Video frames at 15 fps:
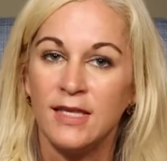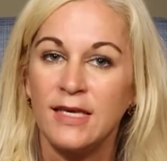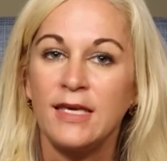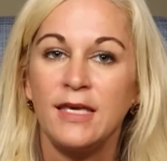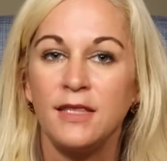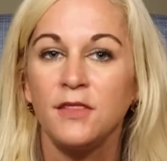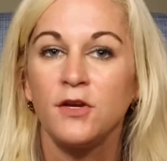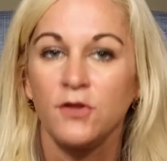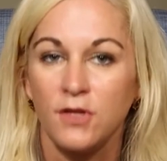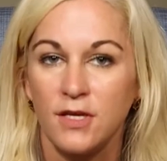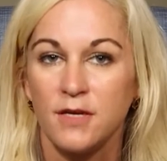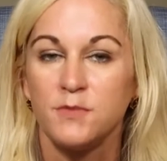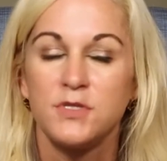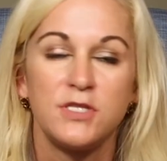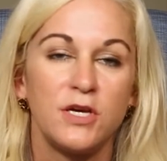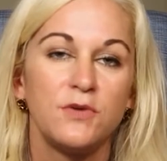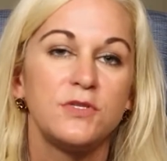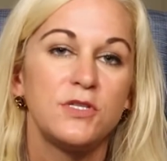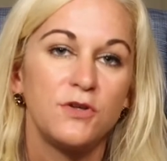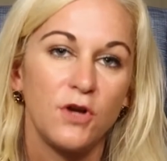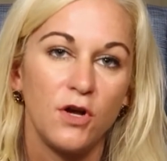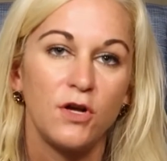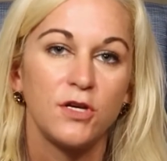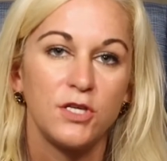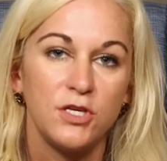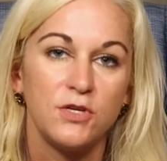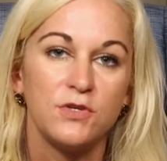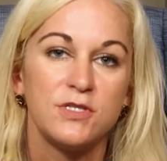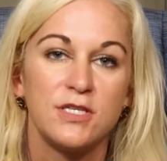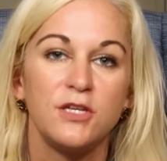licking their lips. Those are all
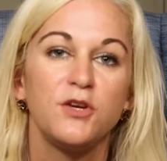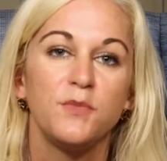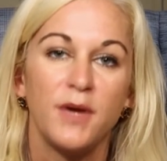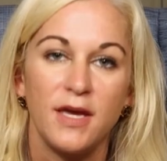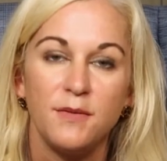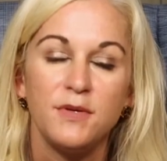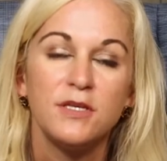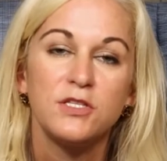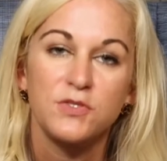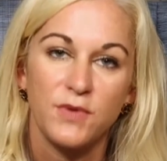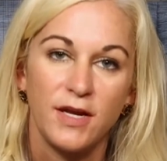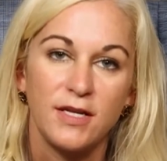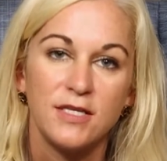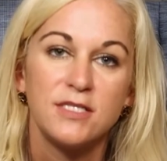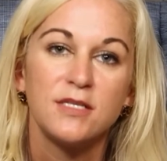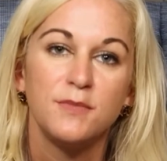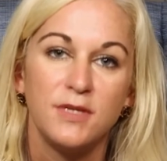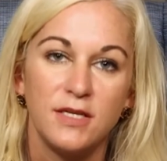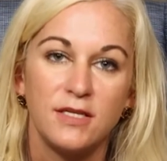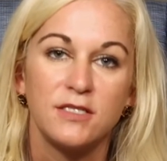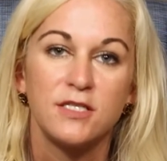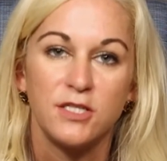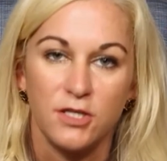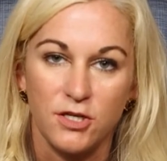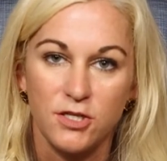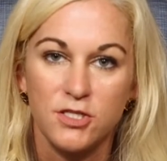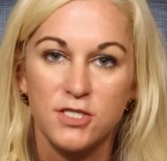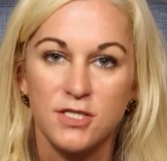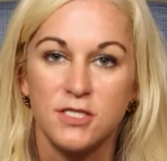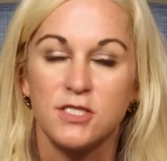cues that your baby is ready to begin to
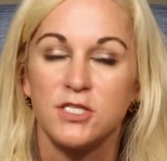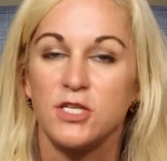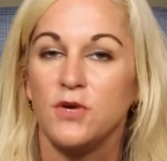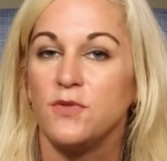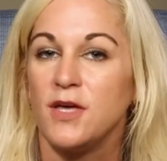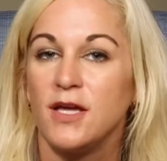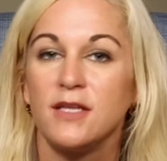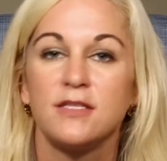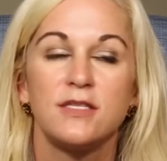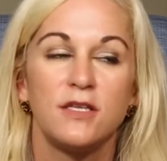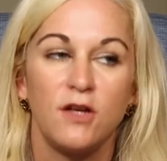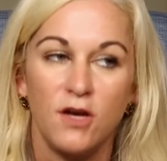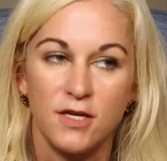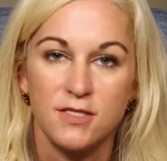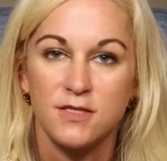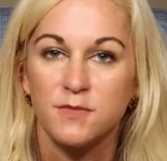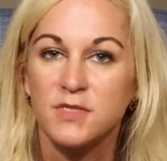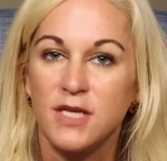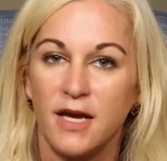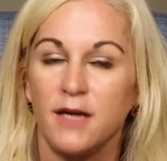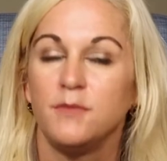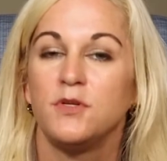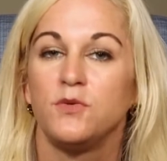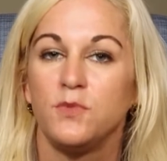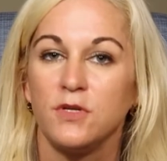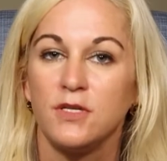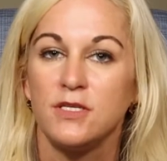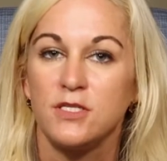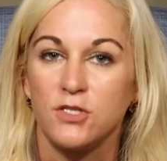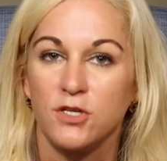nurse. And so that is an awesome time to
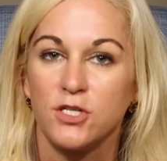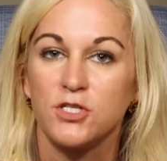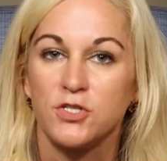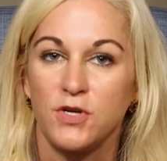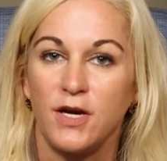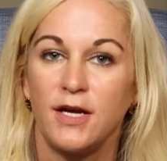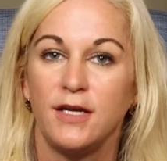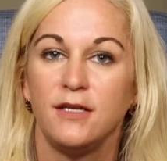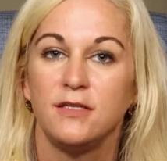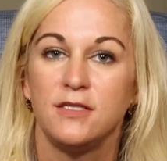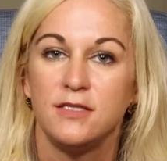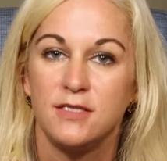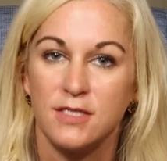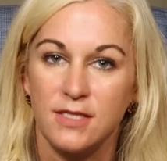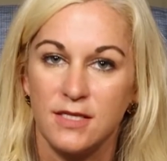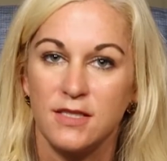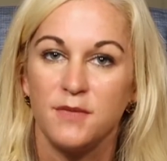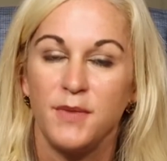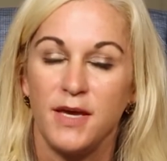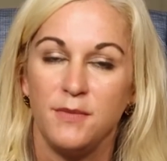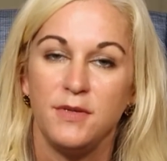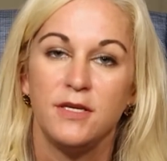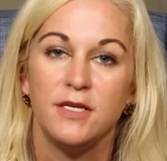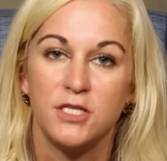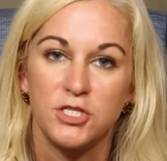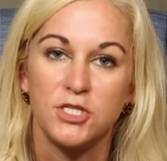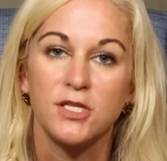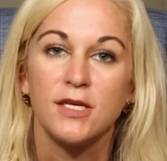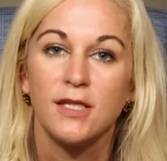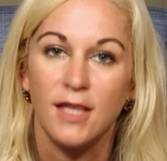really start trying to get the baby
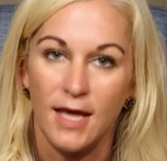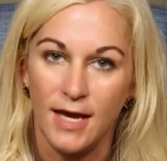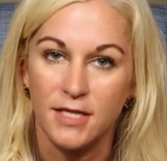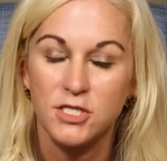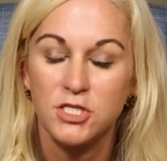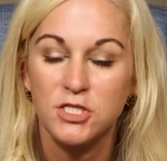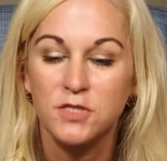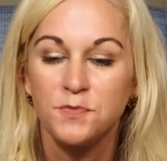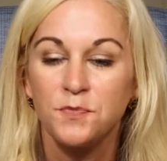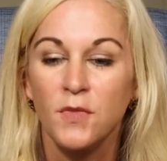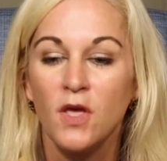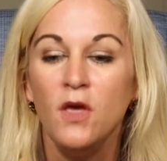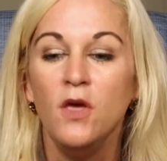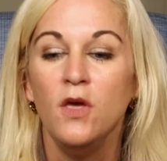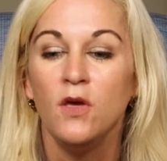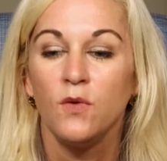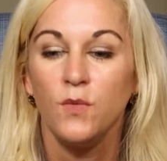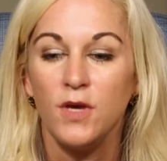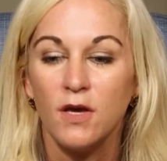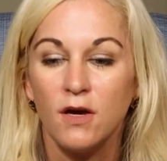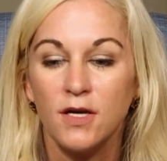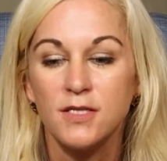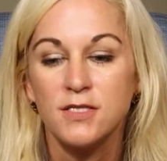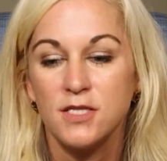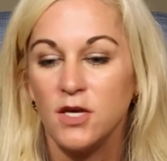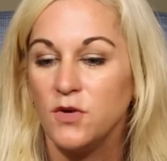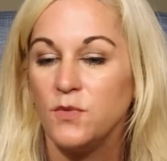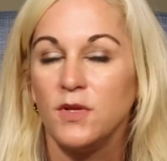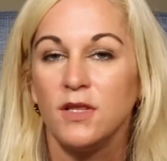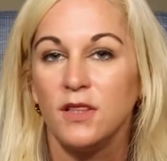initially latched. We
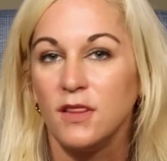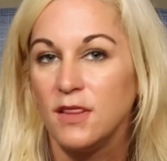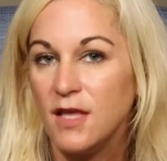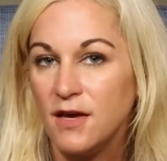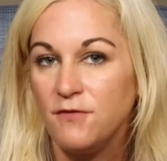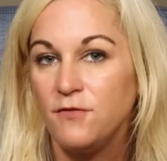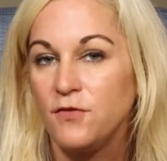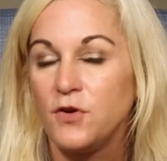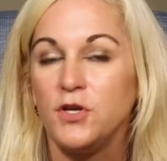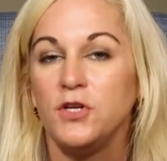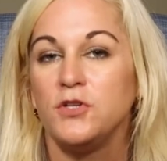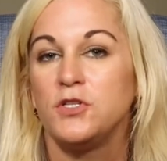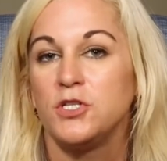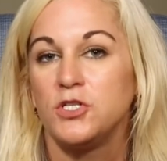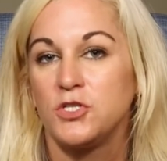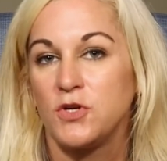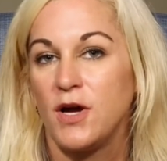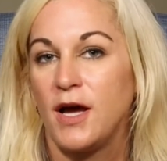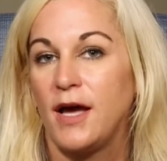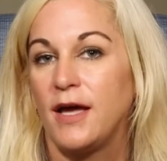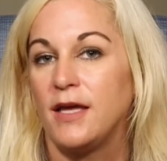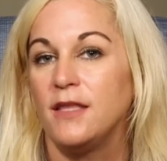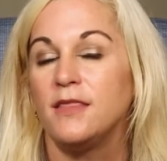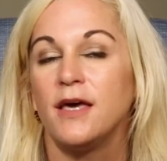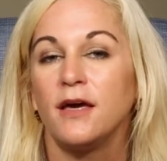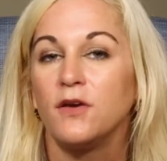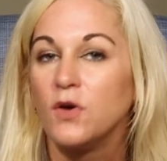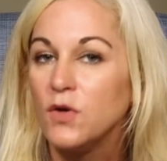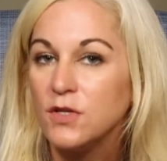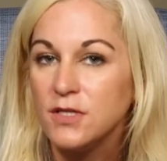also would love for you to try
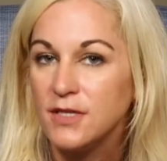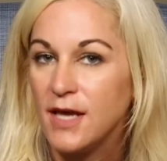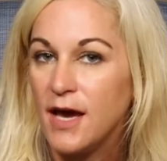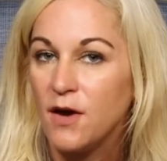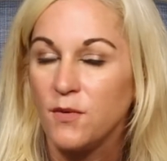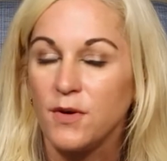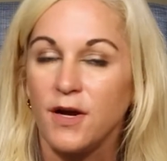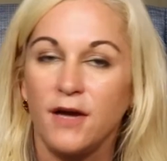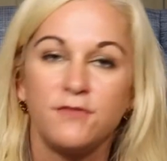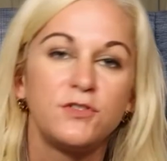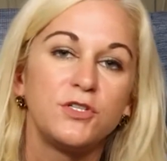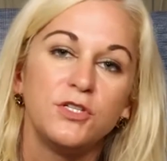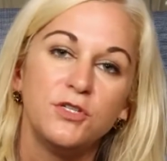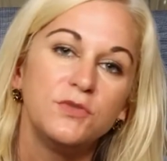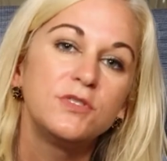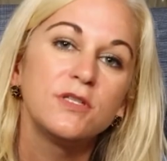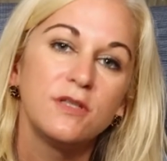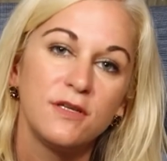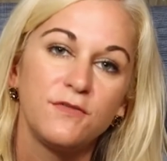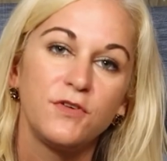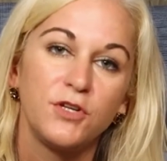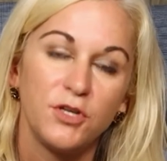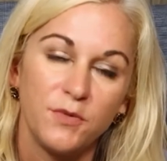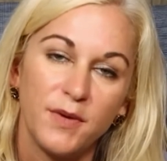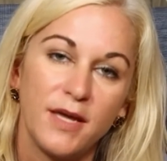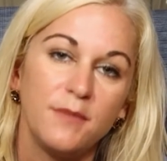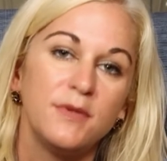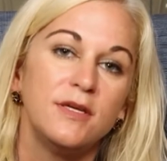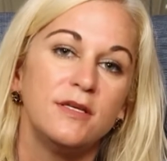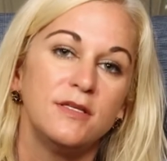that golden hour after you deliver your
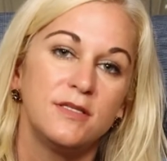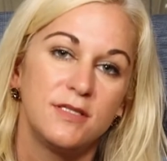baby